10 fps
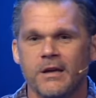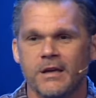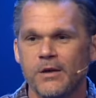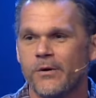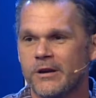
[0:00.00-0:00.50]

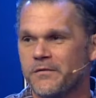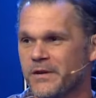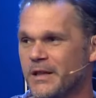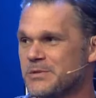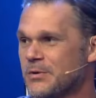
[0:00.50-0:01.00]
He wanted
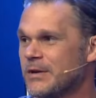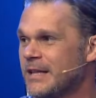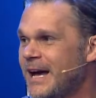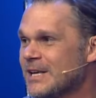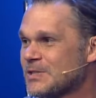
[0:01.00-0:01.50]
Philip to
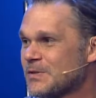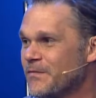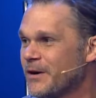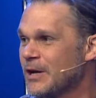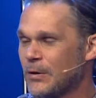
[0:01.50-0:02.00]
realize
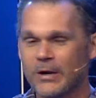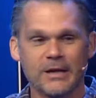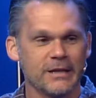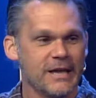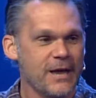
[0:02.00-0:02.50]
very
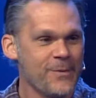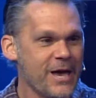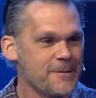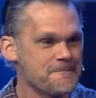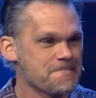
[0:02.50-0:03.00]
quickly, hey
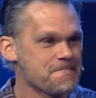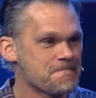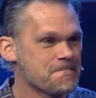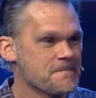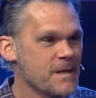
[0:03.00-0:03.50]
man,
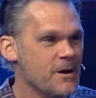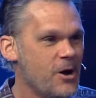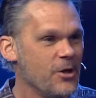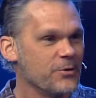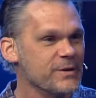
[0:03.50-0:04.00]

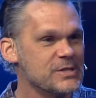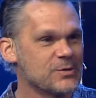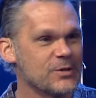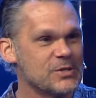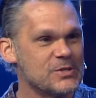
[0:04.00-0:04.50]
all the
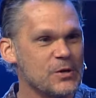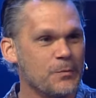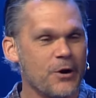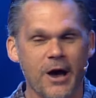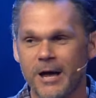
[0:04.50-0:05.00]
resources you
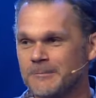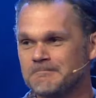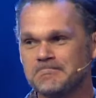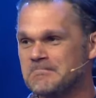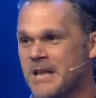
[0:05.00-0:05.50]

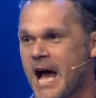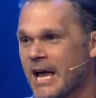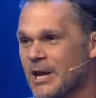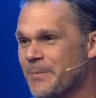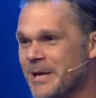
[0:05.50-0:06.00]
brought, not
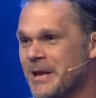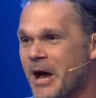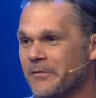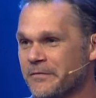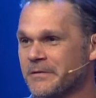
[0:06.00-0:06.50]
gonna be
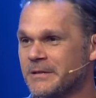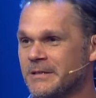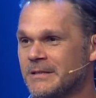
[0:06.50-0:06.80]
enough.